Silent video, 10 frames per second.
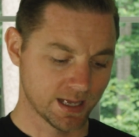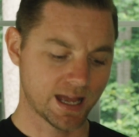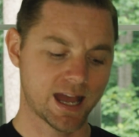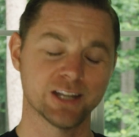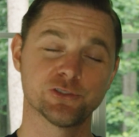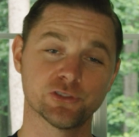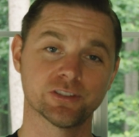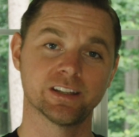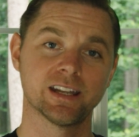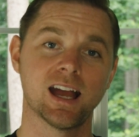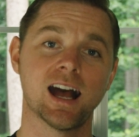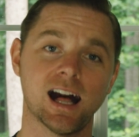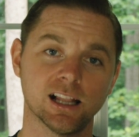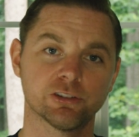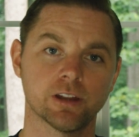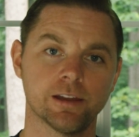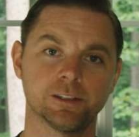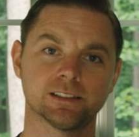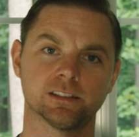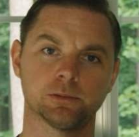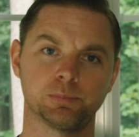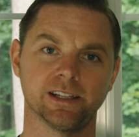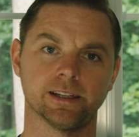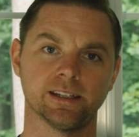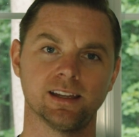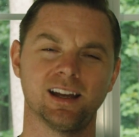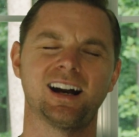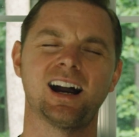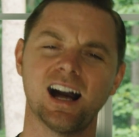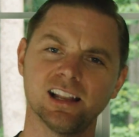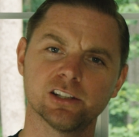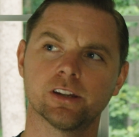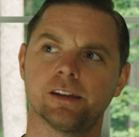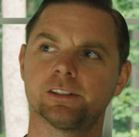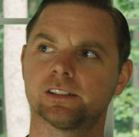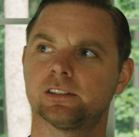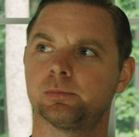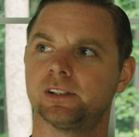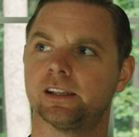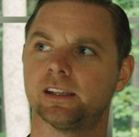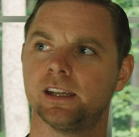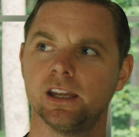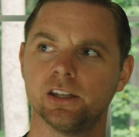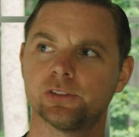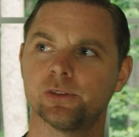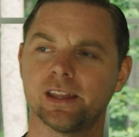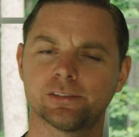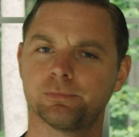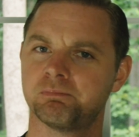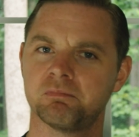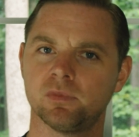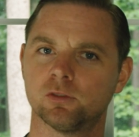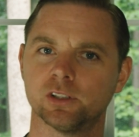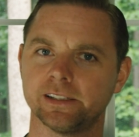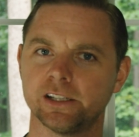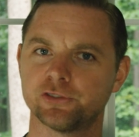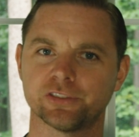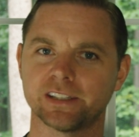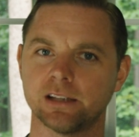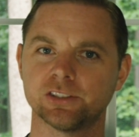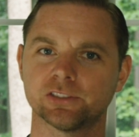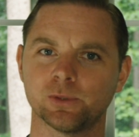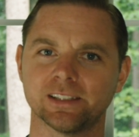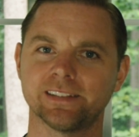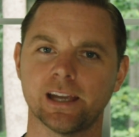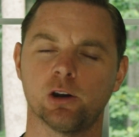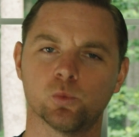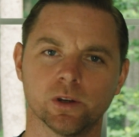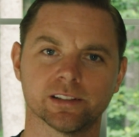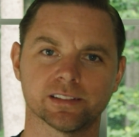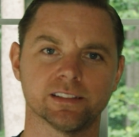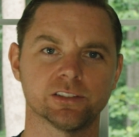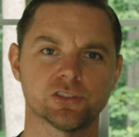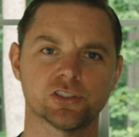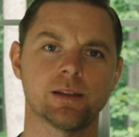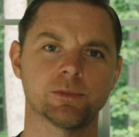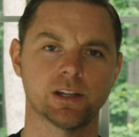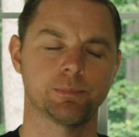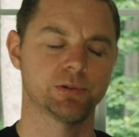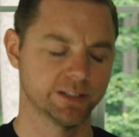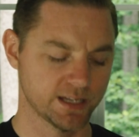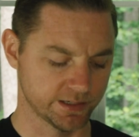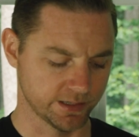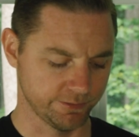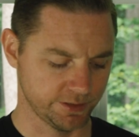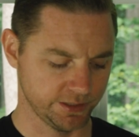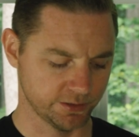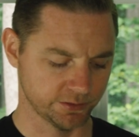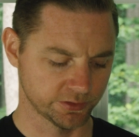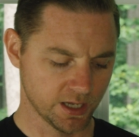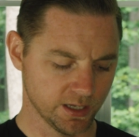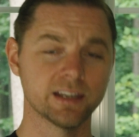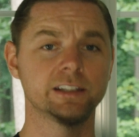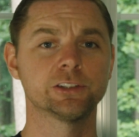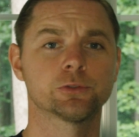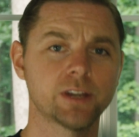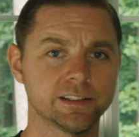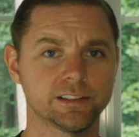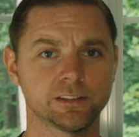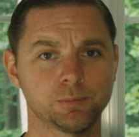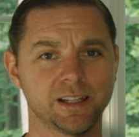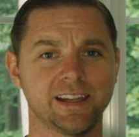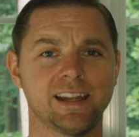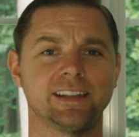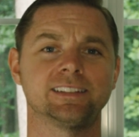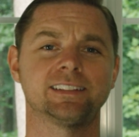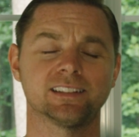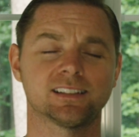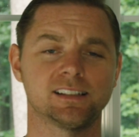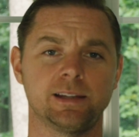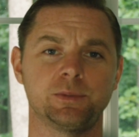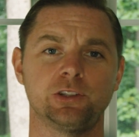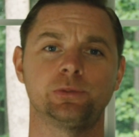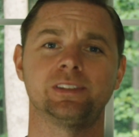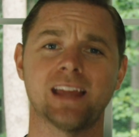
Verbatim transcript: Hydrogen holographic display. A holographic display. So that's really interesting. I just want to see how it works. It's a shame they're not putting out any videos. It is a retina display, and it does claim to use